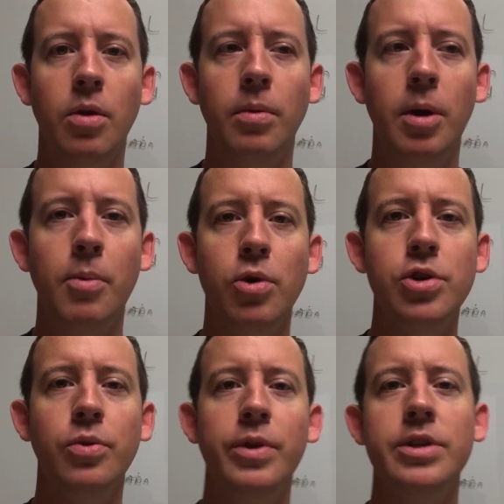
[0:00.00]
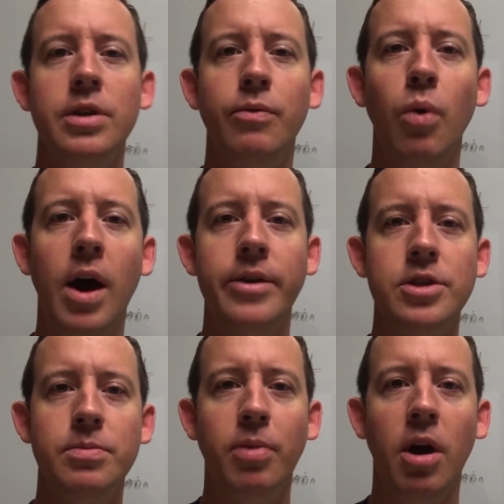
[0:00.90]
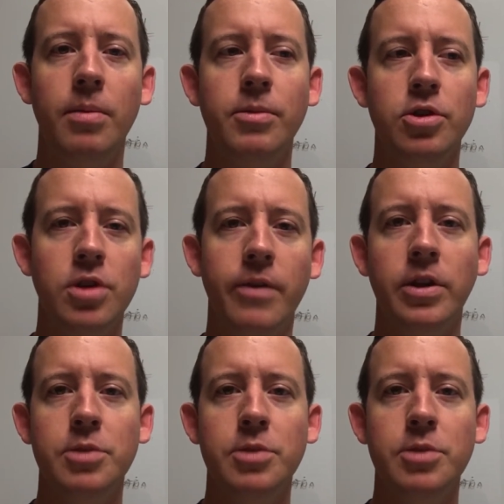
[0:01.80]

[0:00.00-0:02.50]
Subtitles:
an emotional reason of why you're solving